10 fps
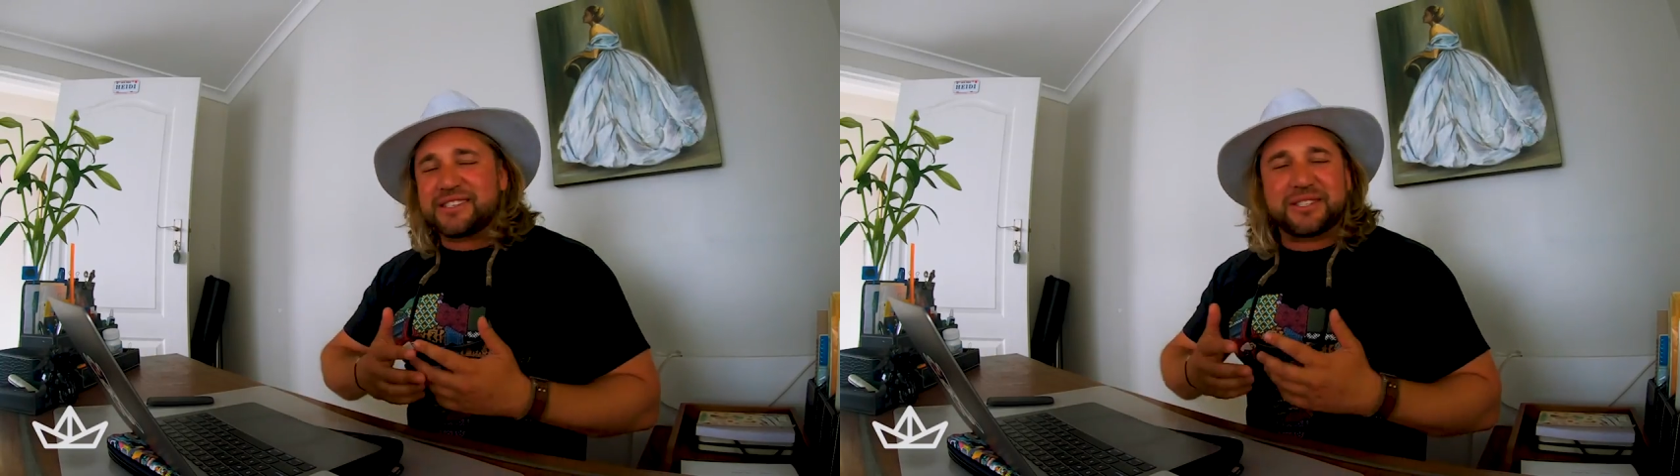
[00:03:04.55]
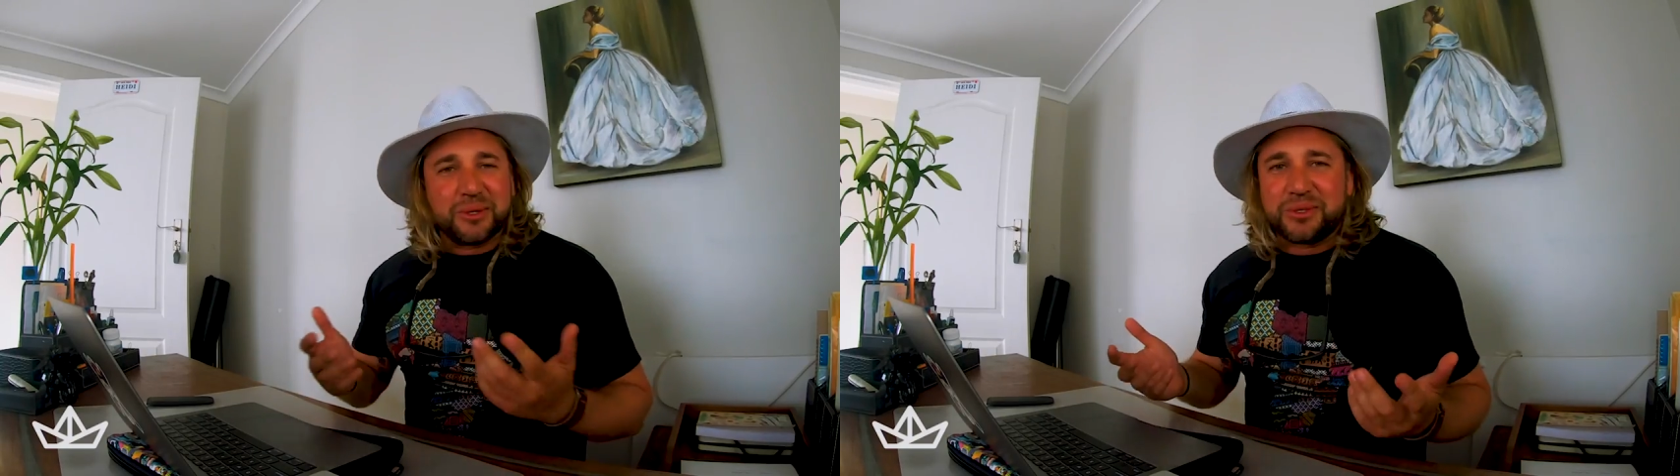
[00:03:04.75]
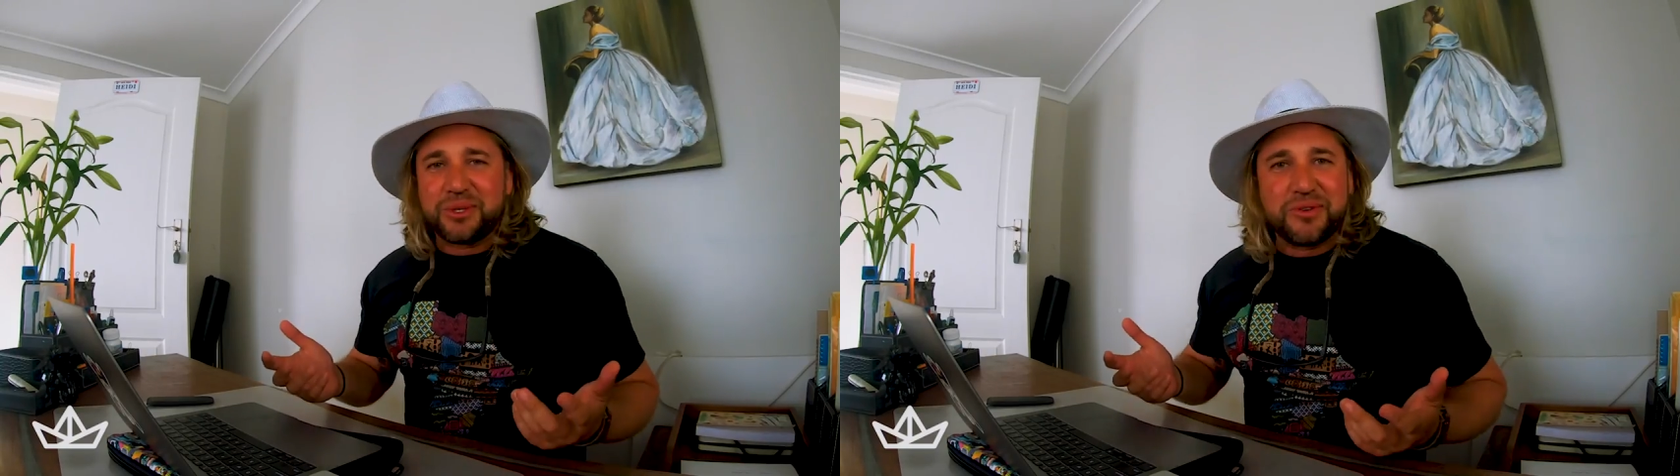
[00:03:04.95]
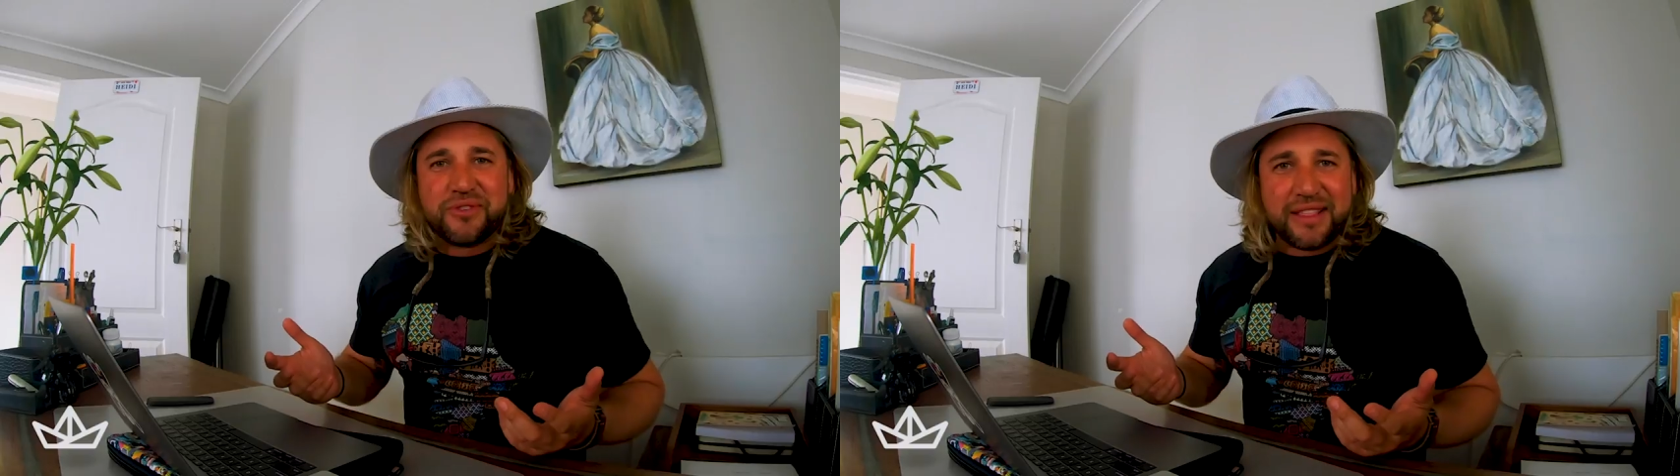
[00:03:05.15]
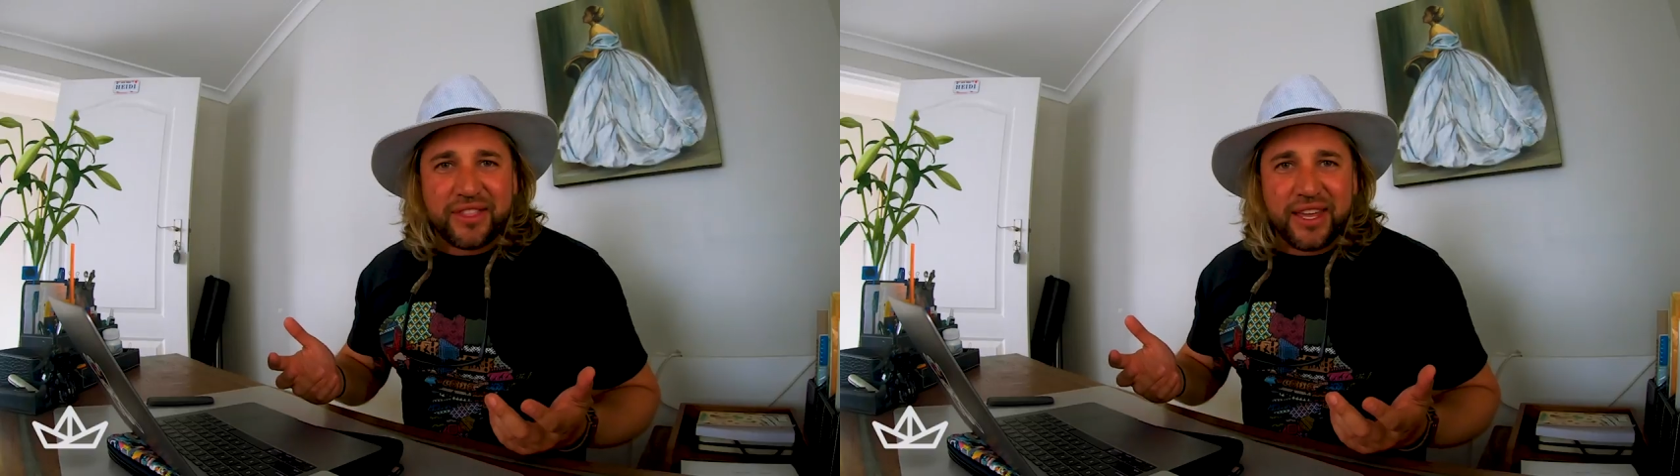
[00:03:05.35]
still do
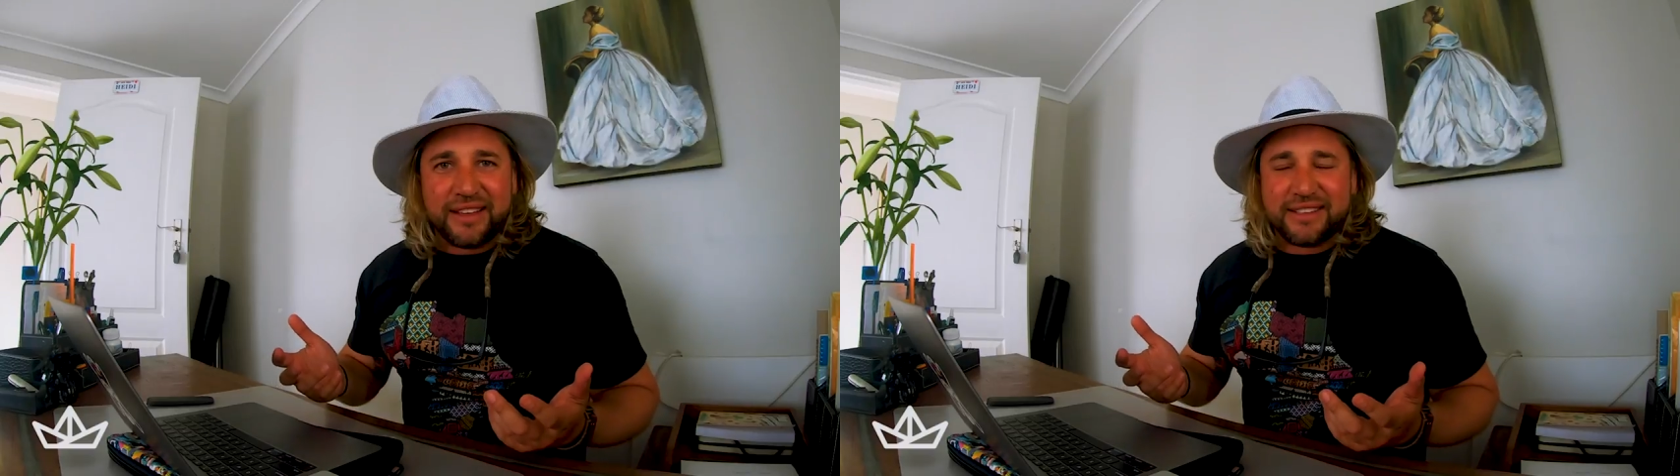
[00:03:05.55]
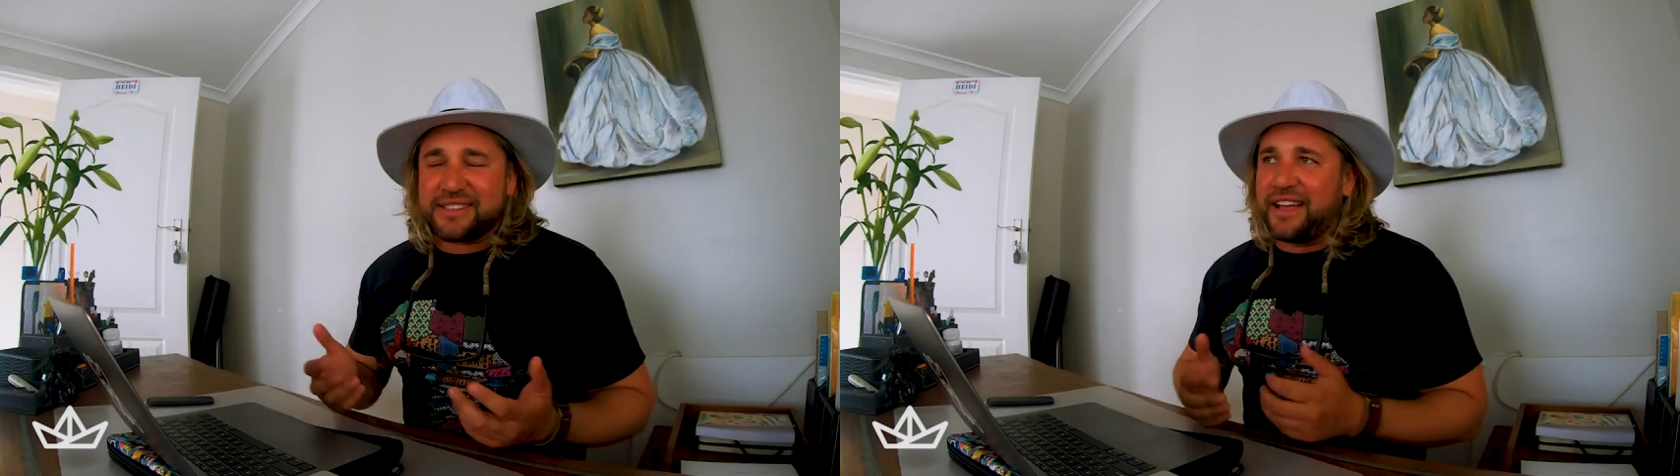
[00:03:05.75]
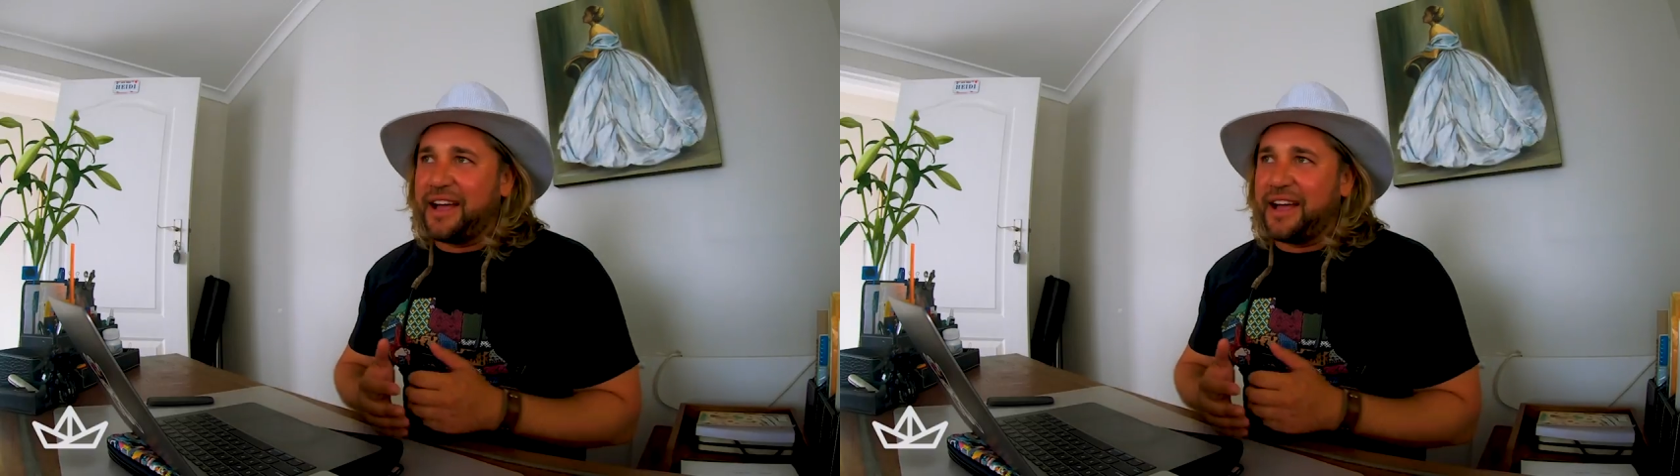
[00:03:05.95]
great things.